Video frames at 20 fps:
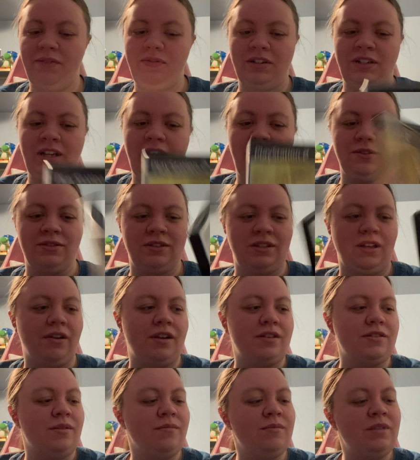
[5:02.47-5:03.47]
the Tales
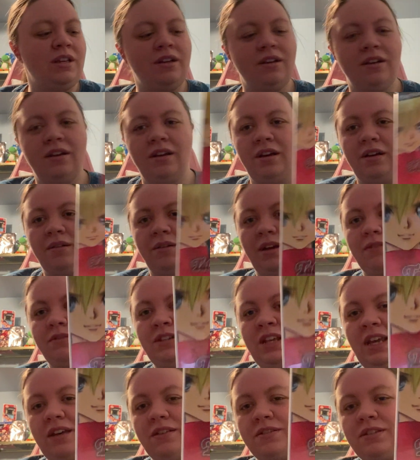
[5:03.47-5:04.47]
series. We have
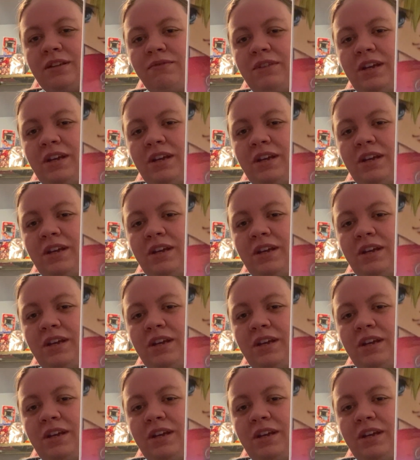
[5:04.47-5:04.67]
Tales of